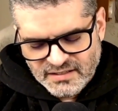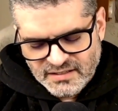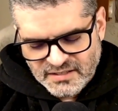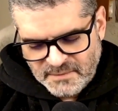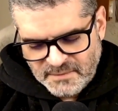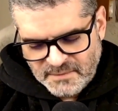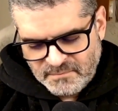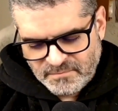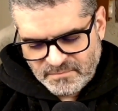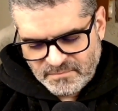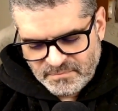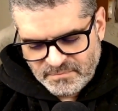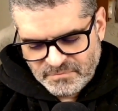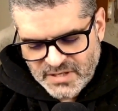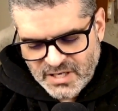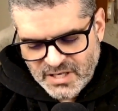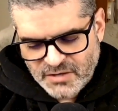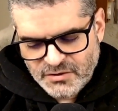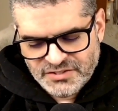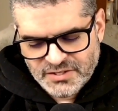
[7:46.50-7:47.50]
Um,
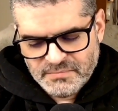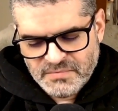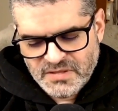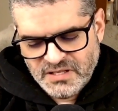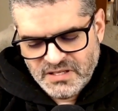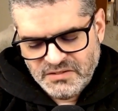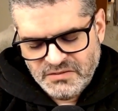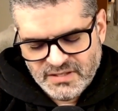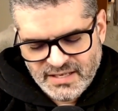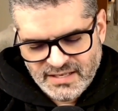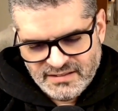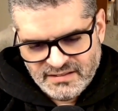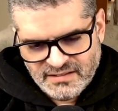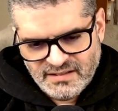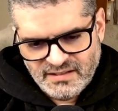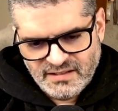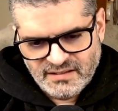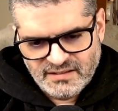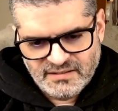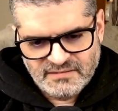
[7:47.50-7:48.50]
there is something to
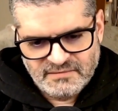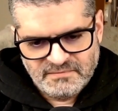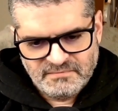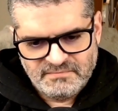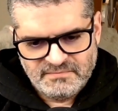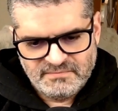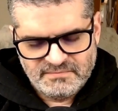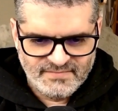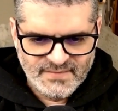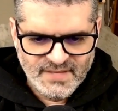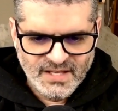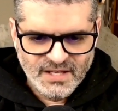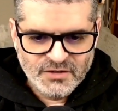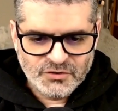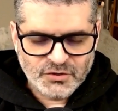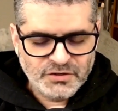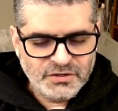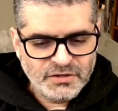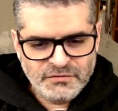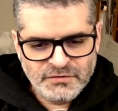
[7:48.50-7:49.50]
that, I think.
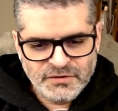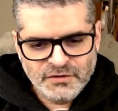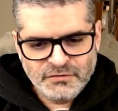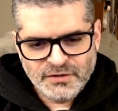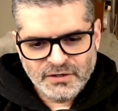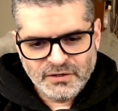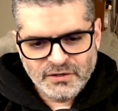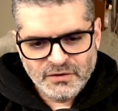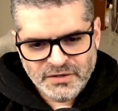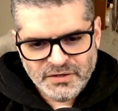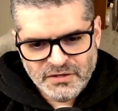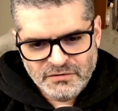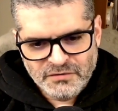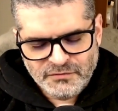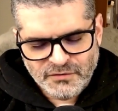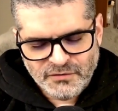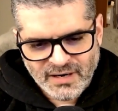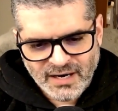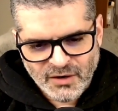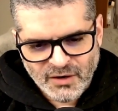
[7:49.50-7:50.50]
So if, if you're looking
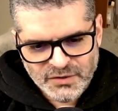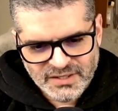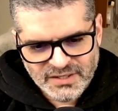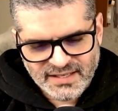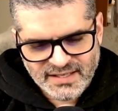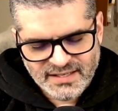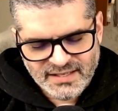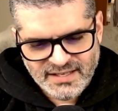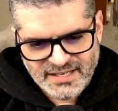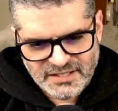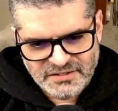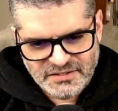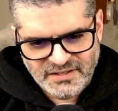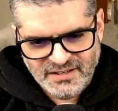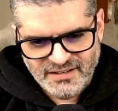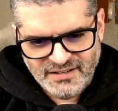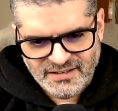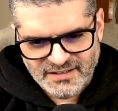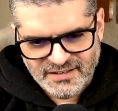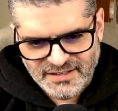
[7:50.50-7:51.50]
for how did I get
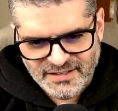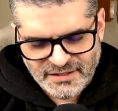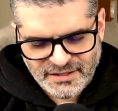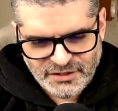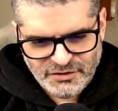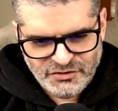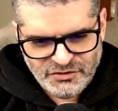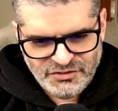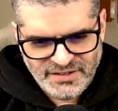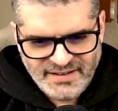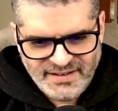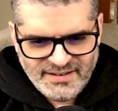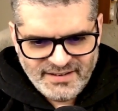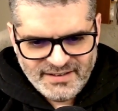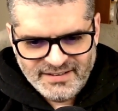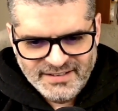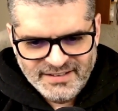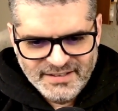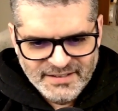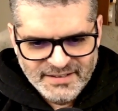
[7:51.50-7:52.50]
here, can I
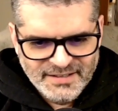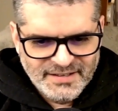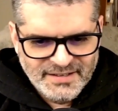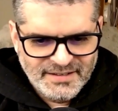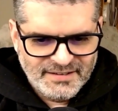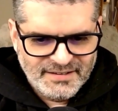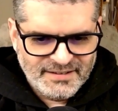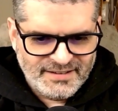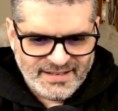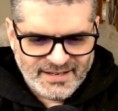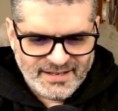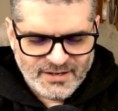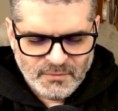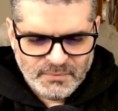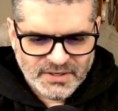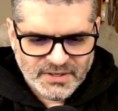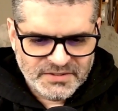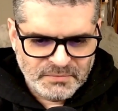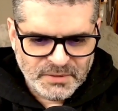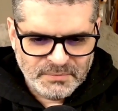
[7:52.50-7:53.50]
share and
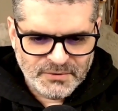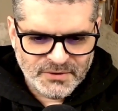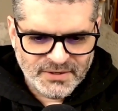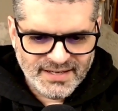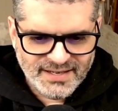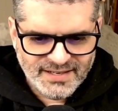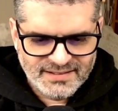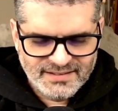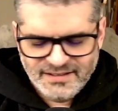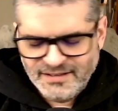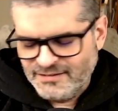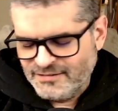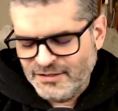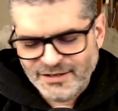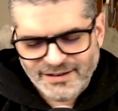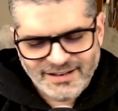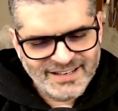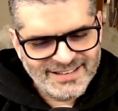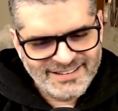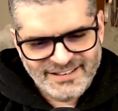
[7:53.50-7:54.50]
help other people get here?
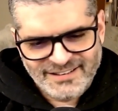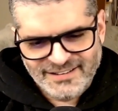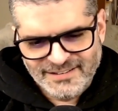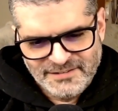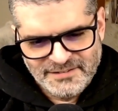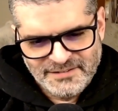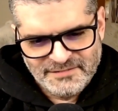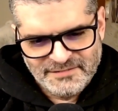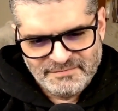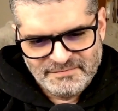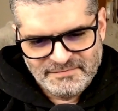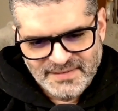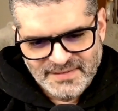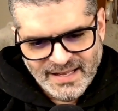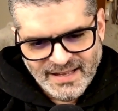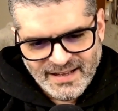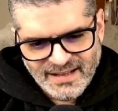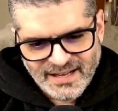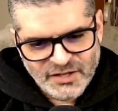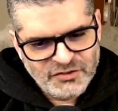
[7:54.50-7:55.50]
No, I can't.
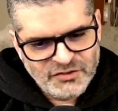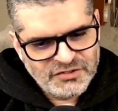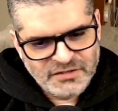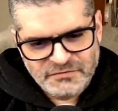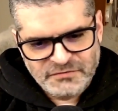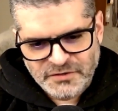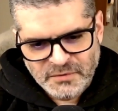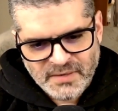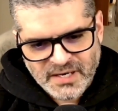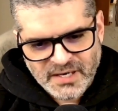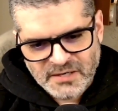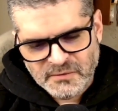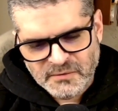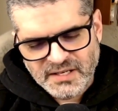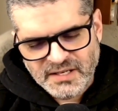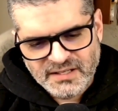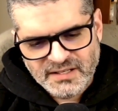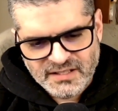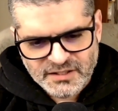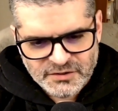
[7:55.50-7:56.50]
I suffered my
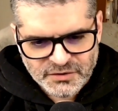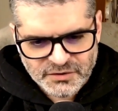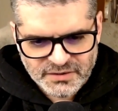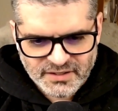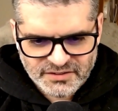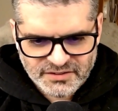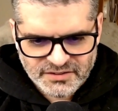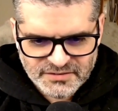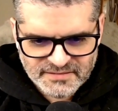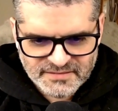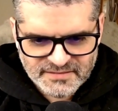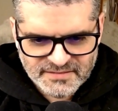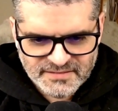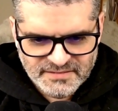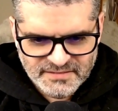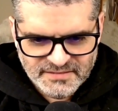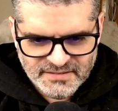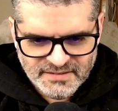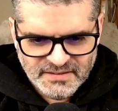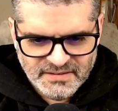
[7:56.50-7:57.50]
way into this.
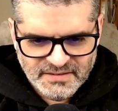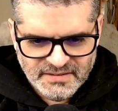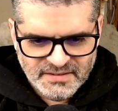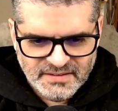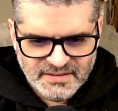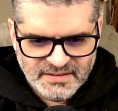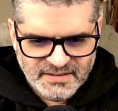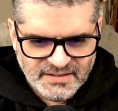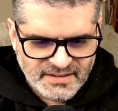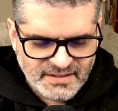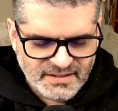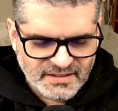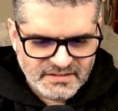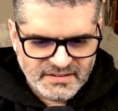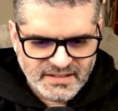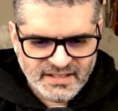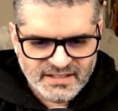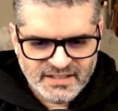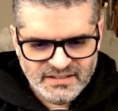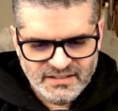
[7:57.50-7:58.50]

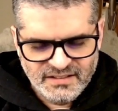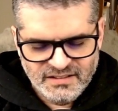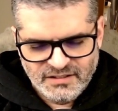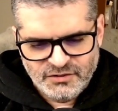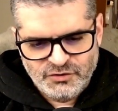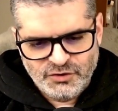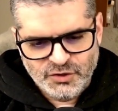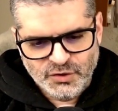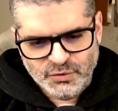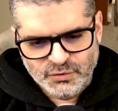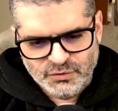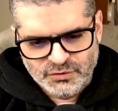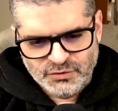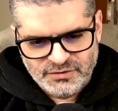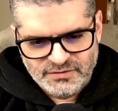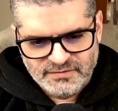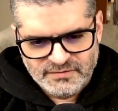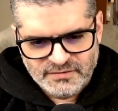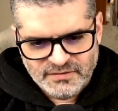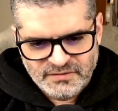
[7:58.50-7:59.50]
And and I didn't
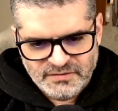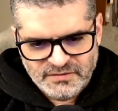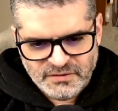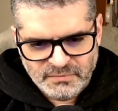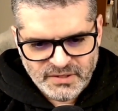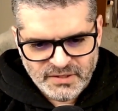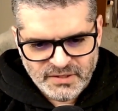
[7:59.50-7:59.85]
choose to